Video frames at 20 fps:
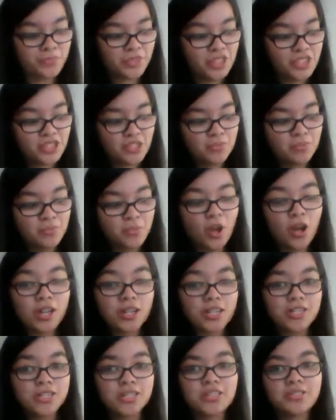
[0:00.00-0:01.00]
The
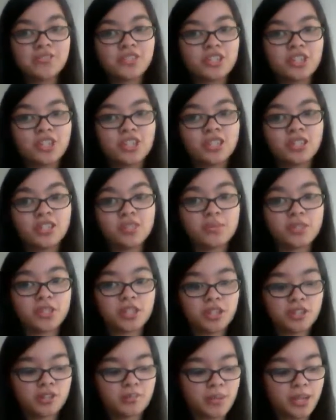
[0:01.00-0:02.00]
audience's vision is
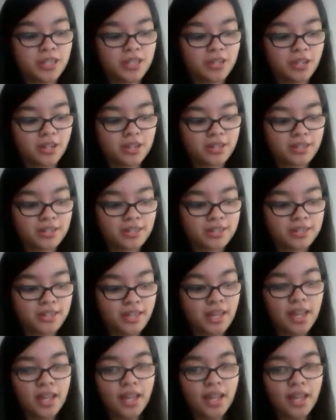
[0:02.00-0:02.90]
obscured by the darkness,